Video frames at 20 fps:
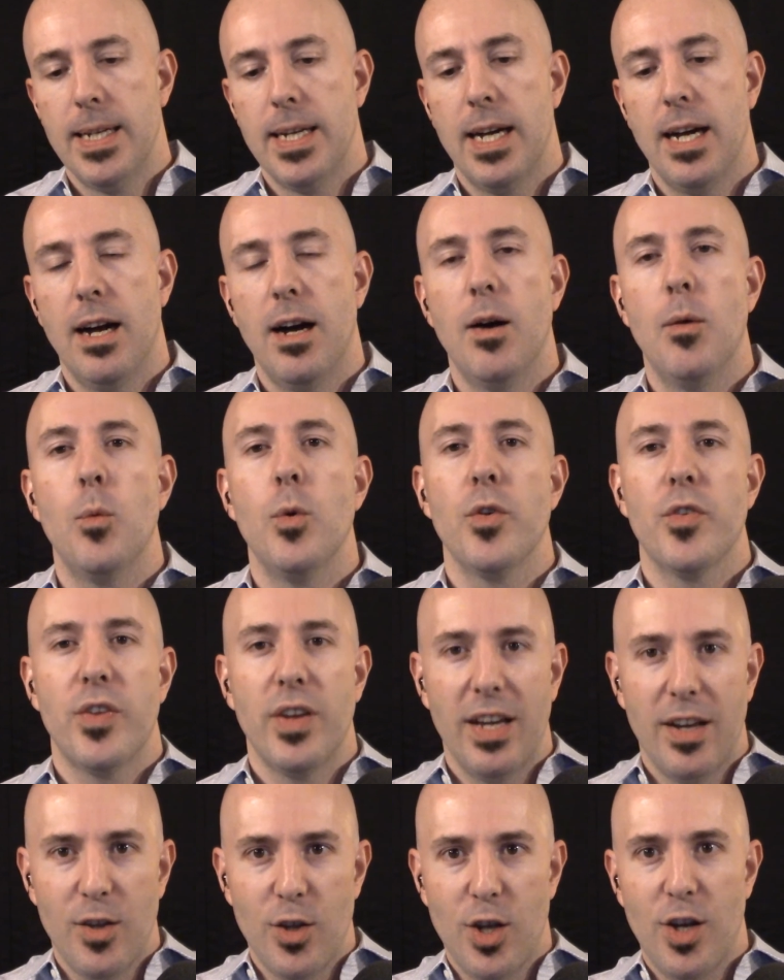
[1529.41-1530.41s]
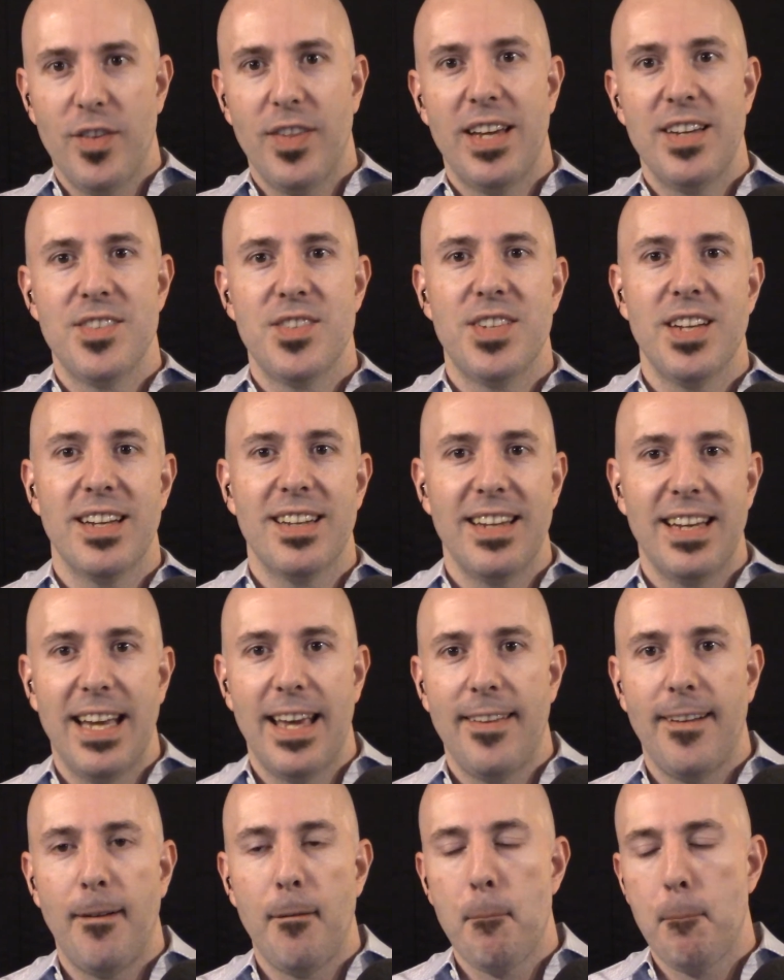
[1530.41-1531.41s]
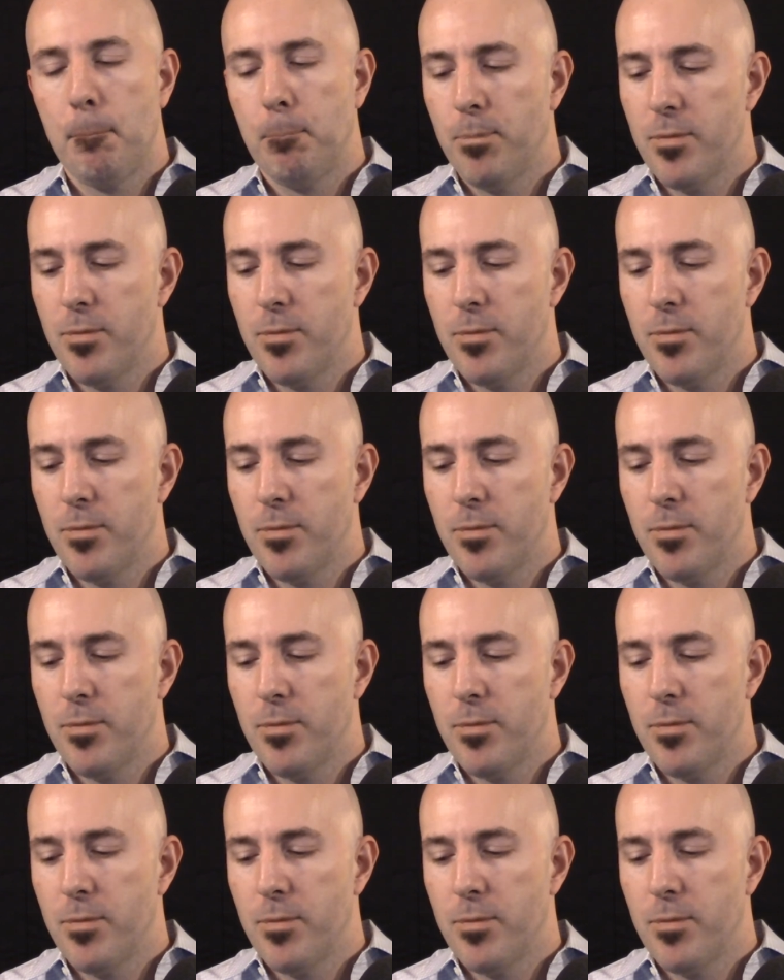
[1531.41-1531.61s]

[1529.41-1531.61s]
We'll see how long they stick together.